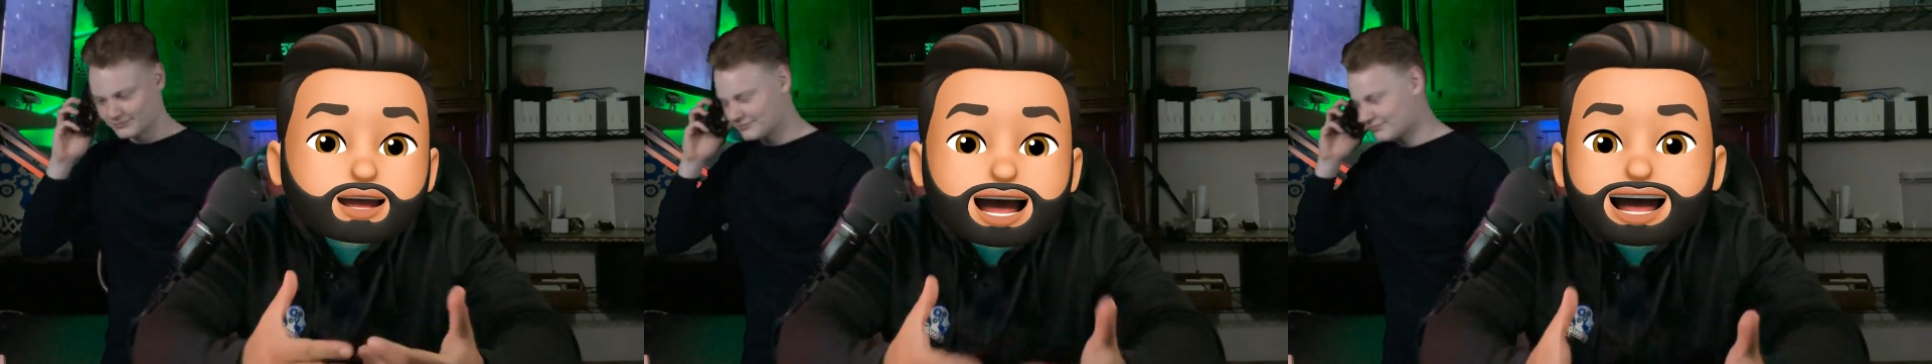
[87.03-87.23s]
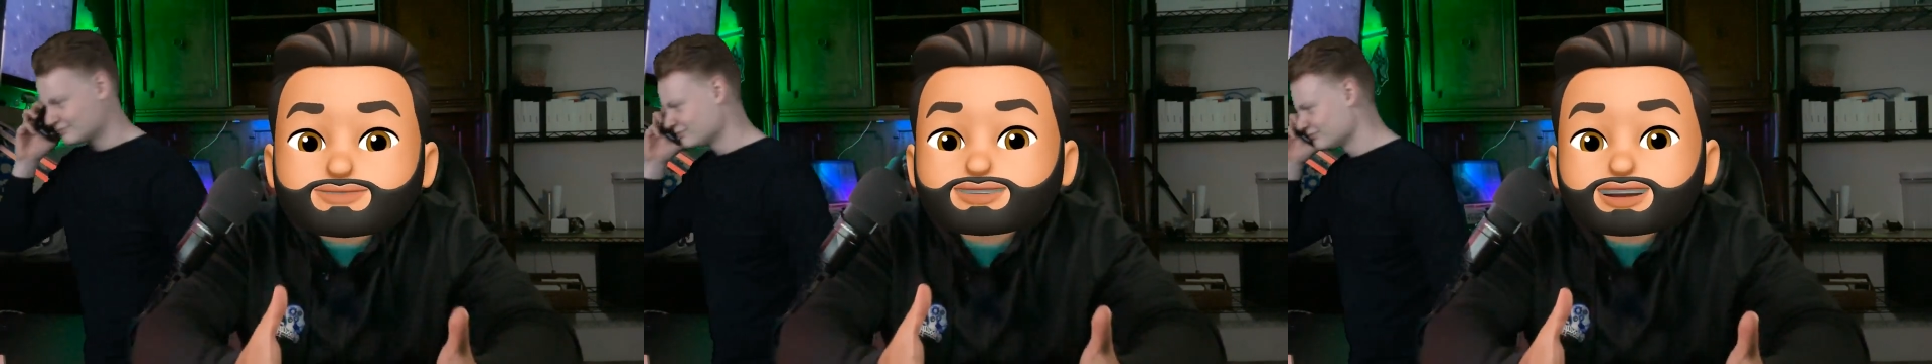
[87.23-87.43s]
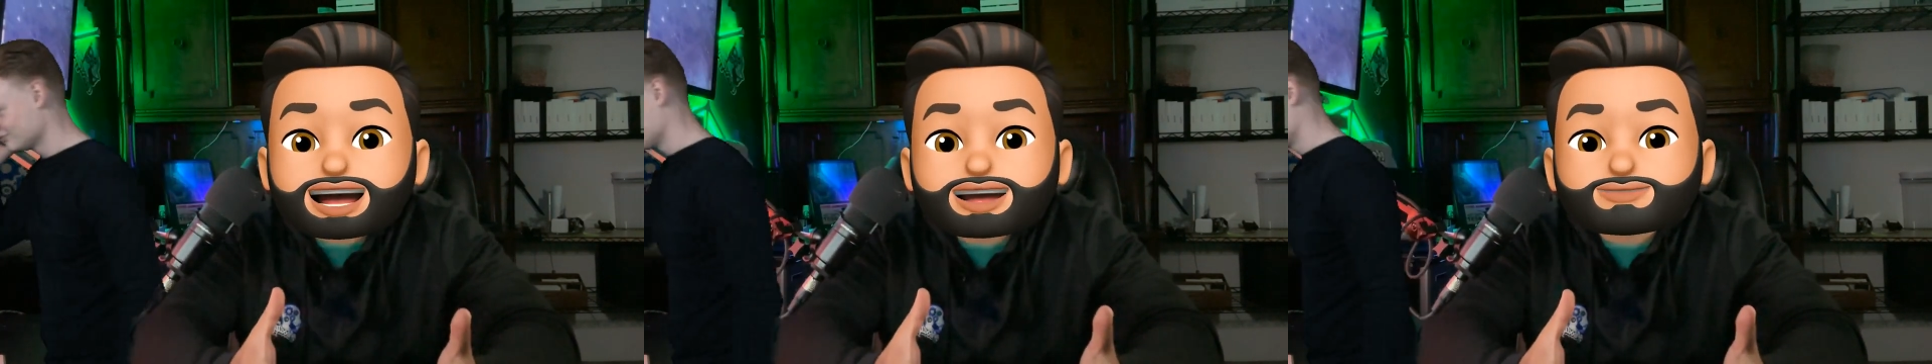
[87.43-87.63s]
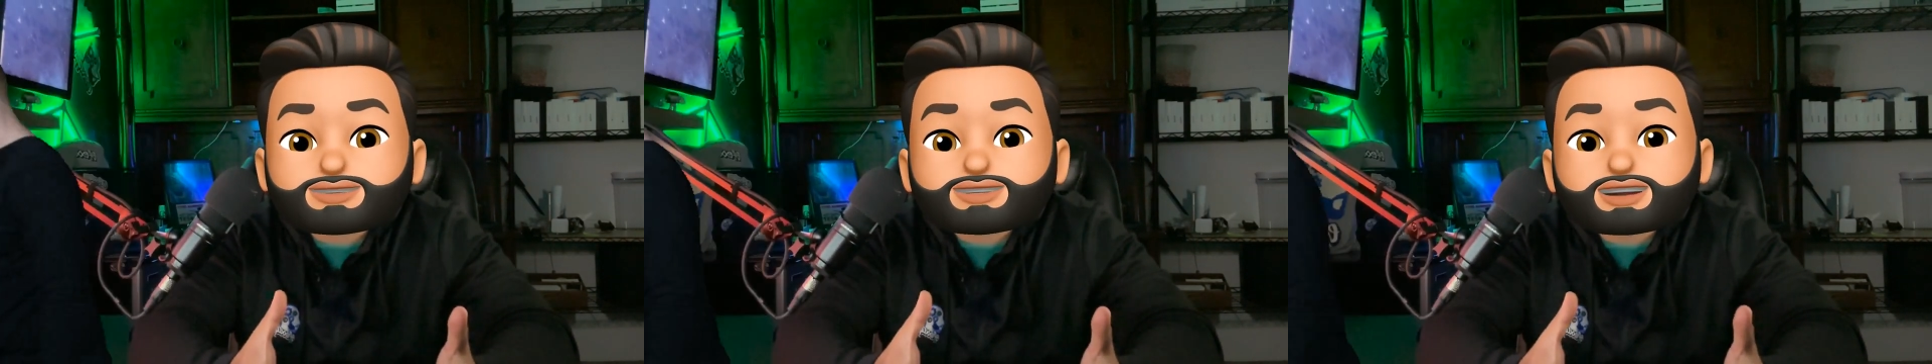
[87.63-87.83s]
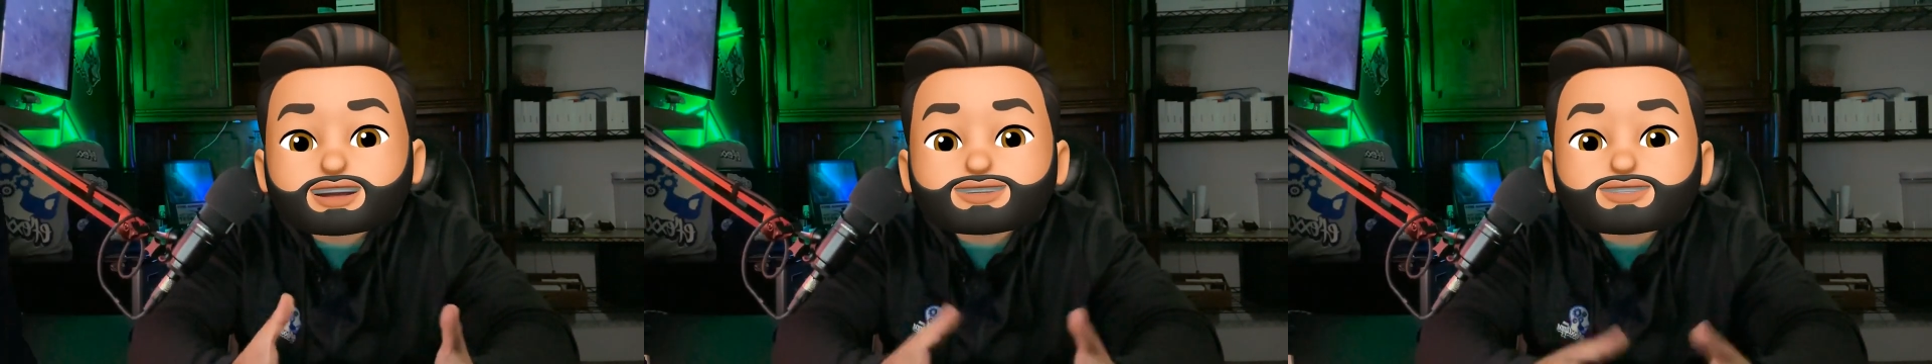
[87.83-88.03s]
have a
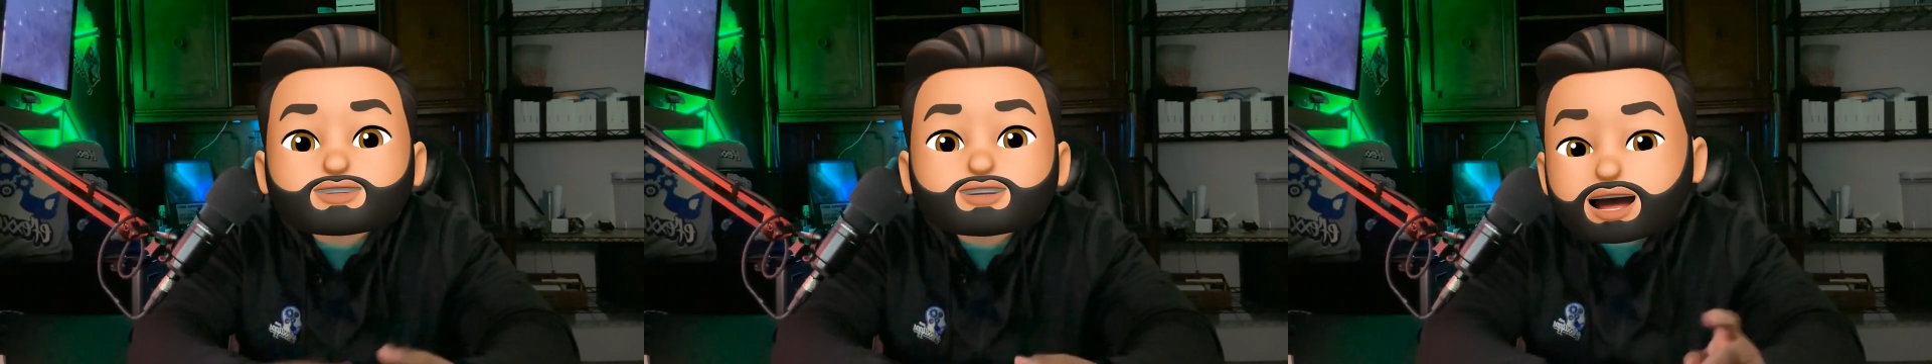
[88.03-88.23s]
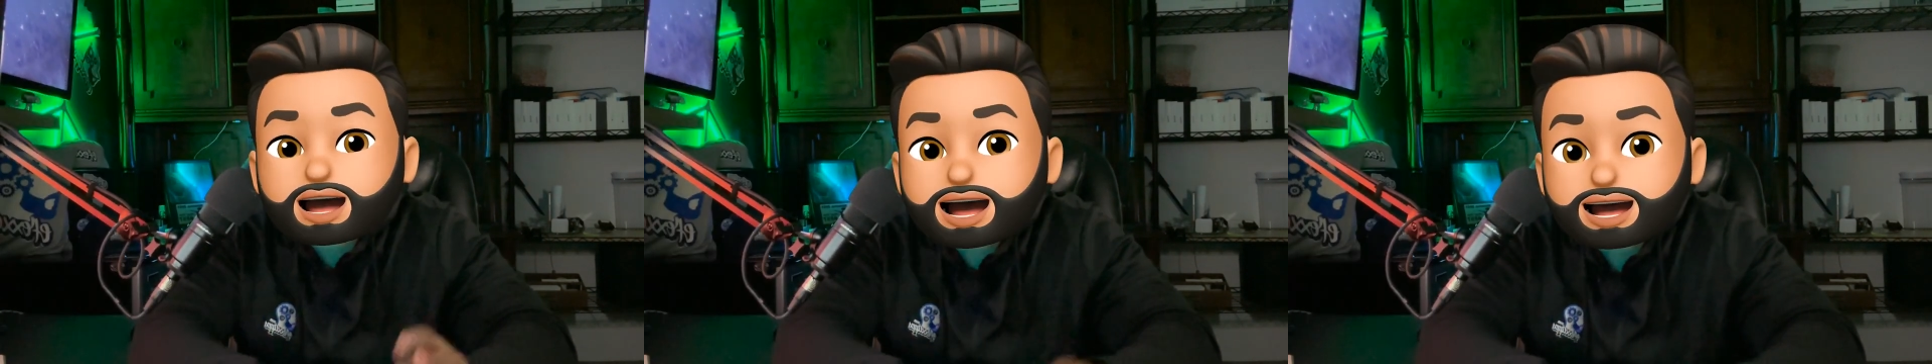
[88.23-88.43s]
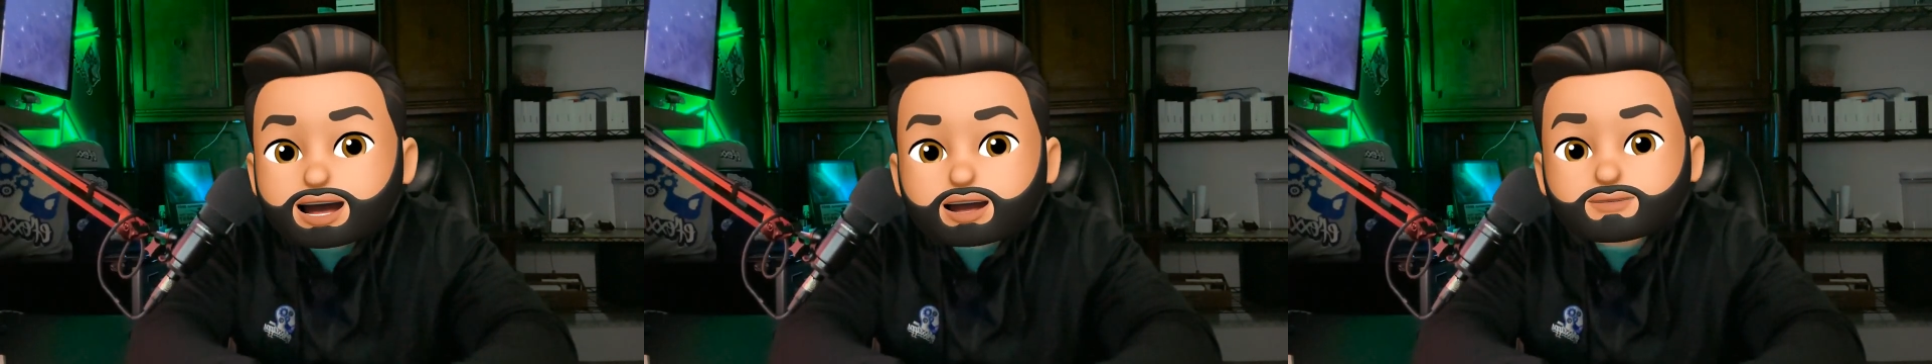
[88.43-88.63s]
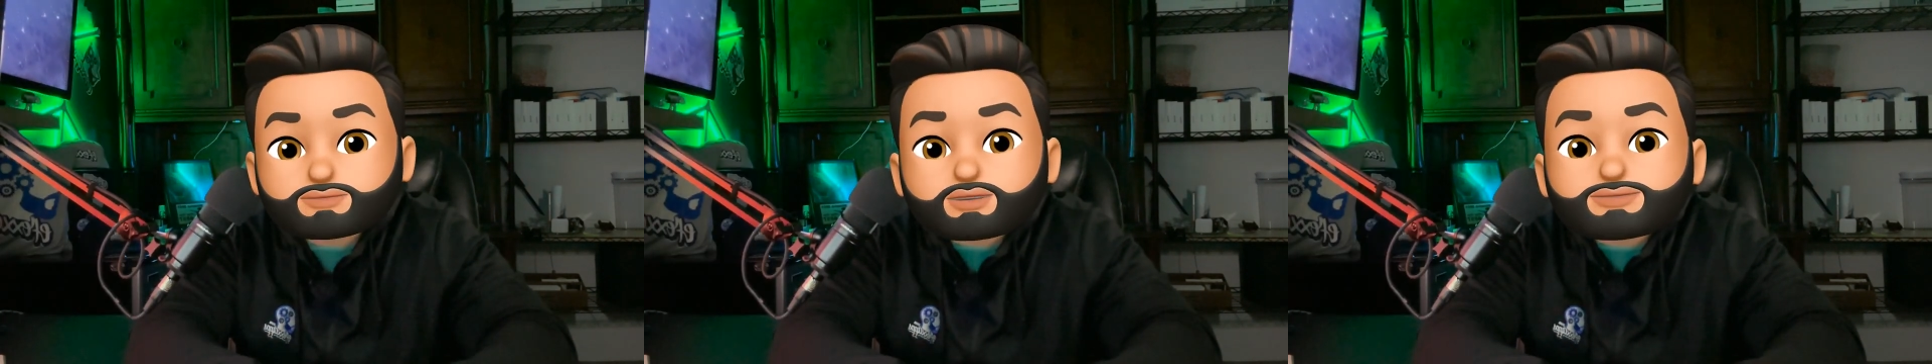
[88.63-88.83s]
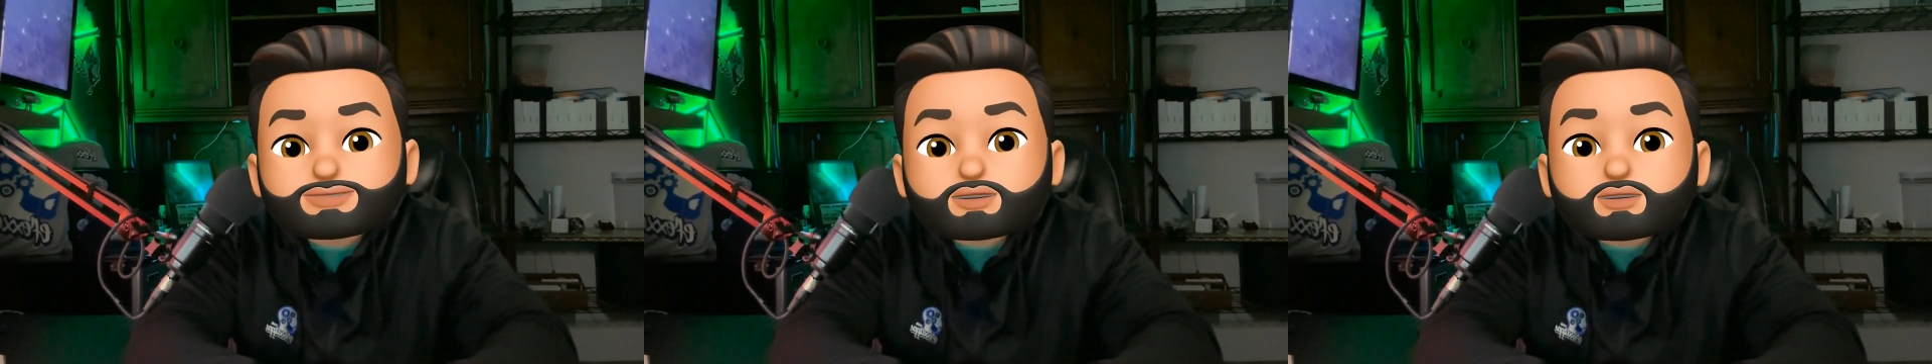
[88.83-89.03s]
conversation, hang up
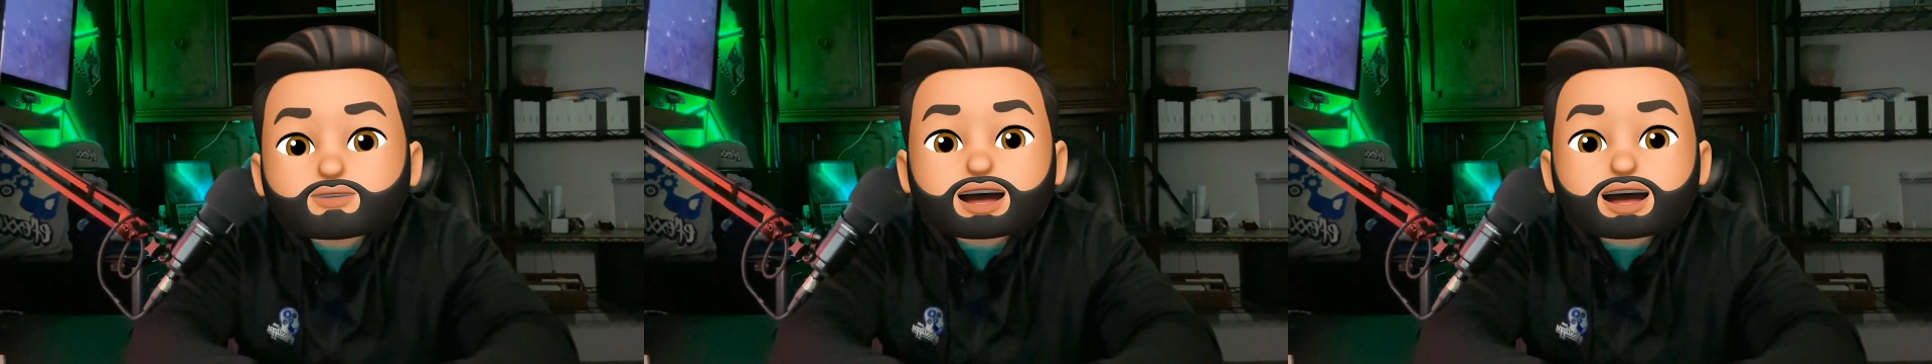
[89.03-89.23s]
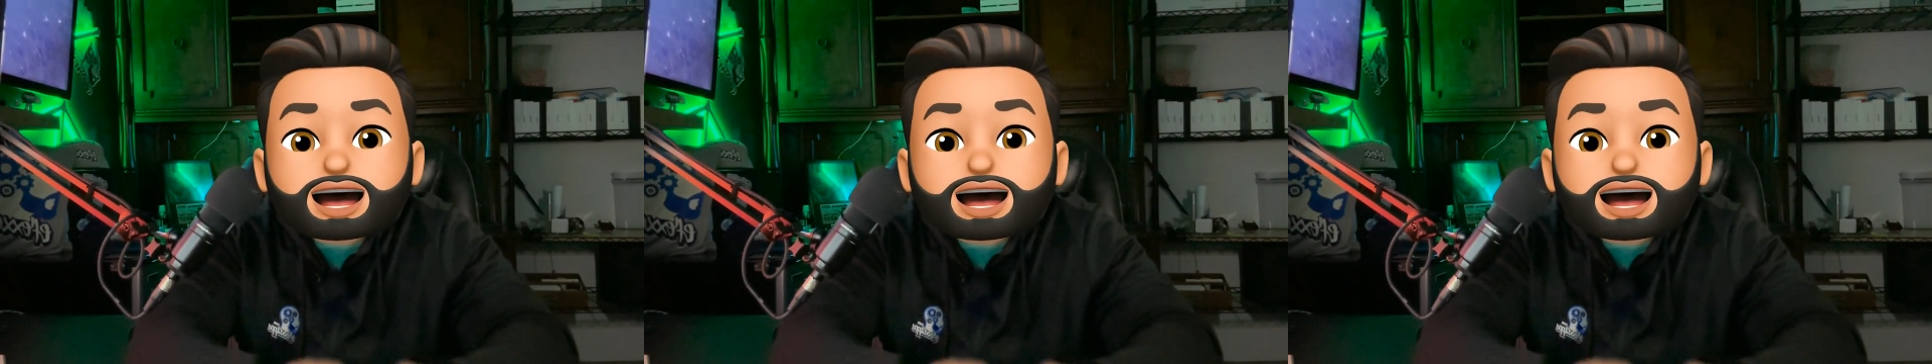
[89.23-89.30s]
the phone,